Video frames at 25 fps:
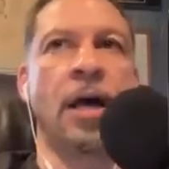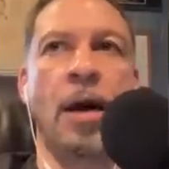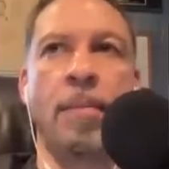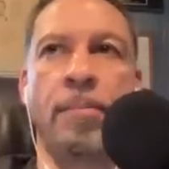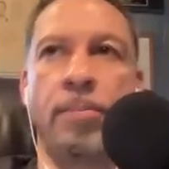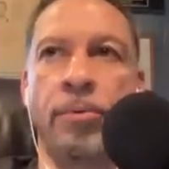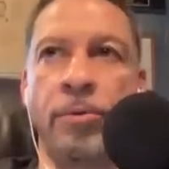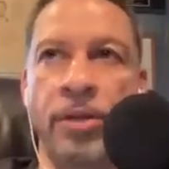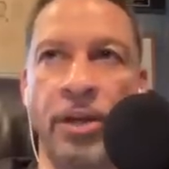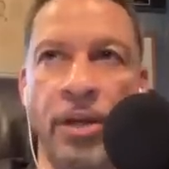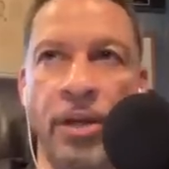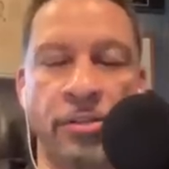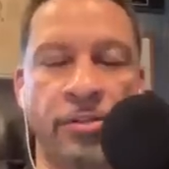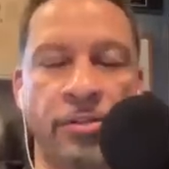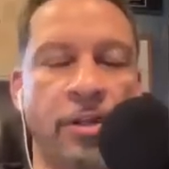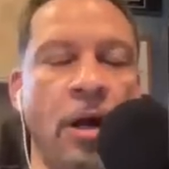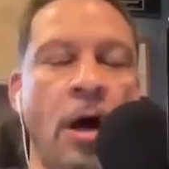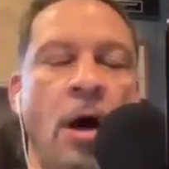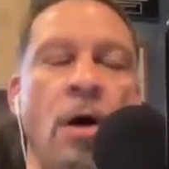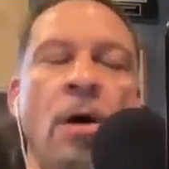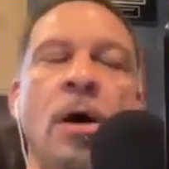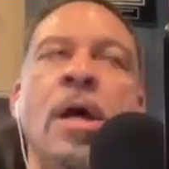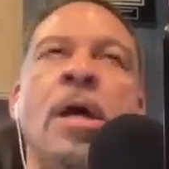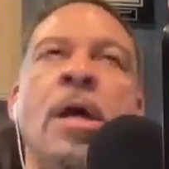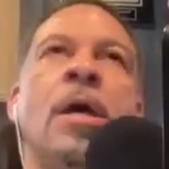a couple years
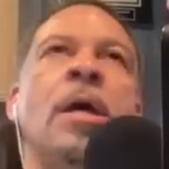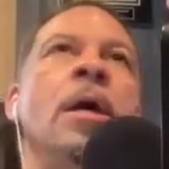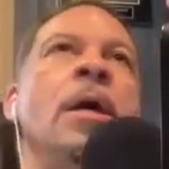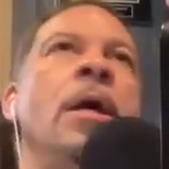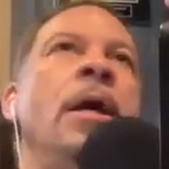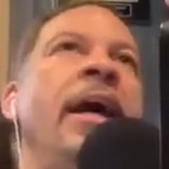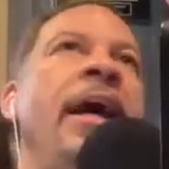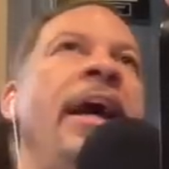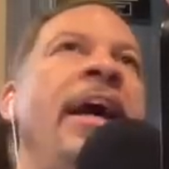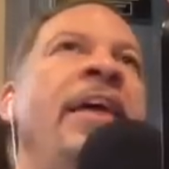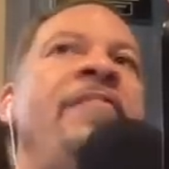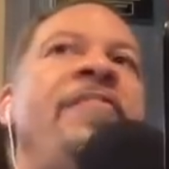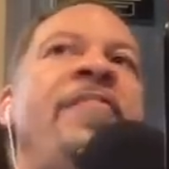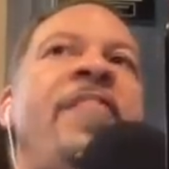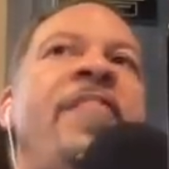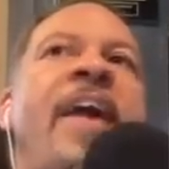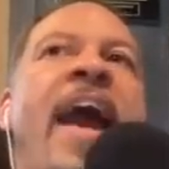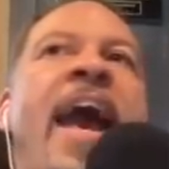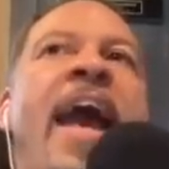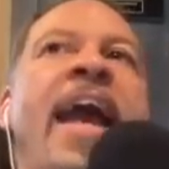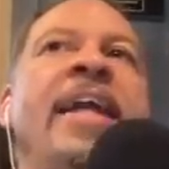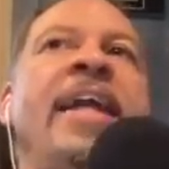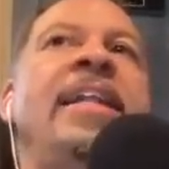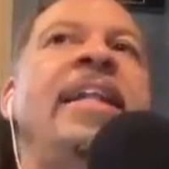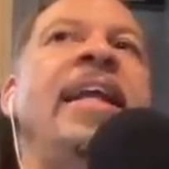ago. If
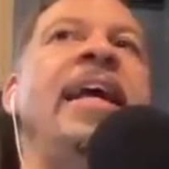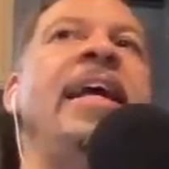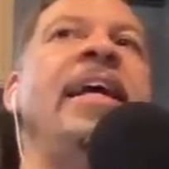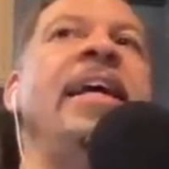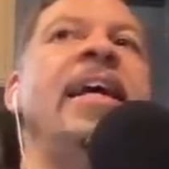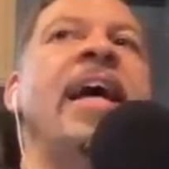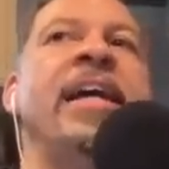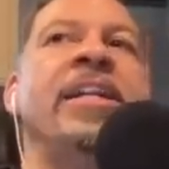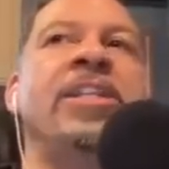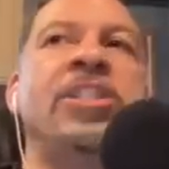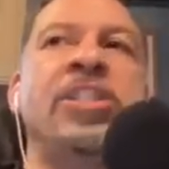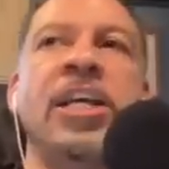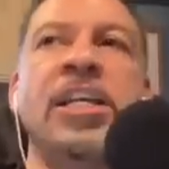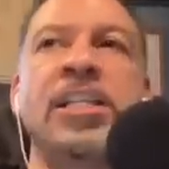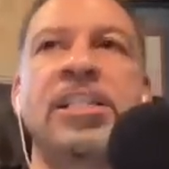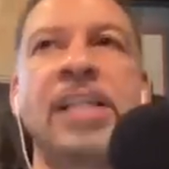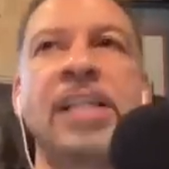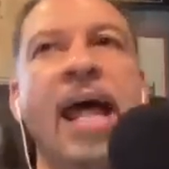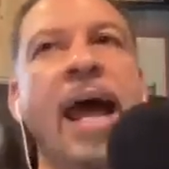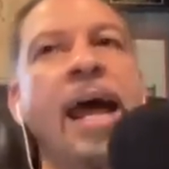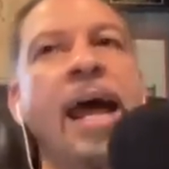KD had just